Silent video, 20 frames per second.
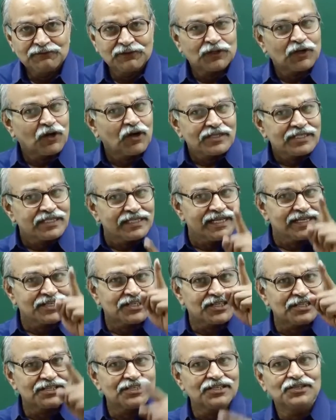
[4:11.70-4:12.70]
For
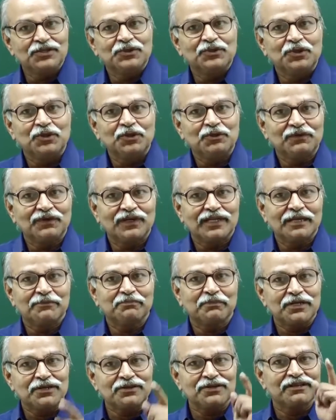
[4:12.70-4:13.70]
oscillations, you know, for
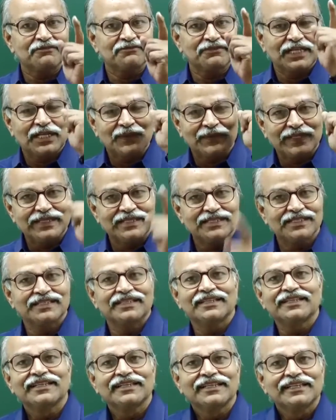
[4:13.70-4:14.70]
a particular
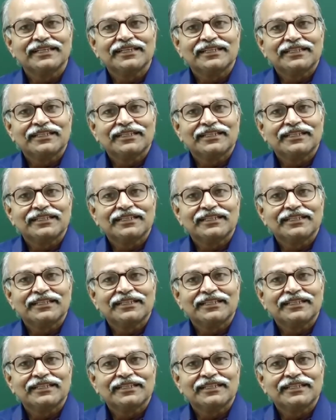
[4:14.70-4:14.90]
frequency,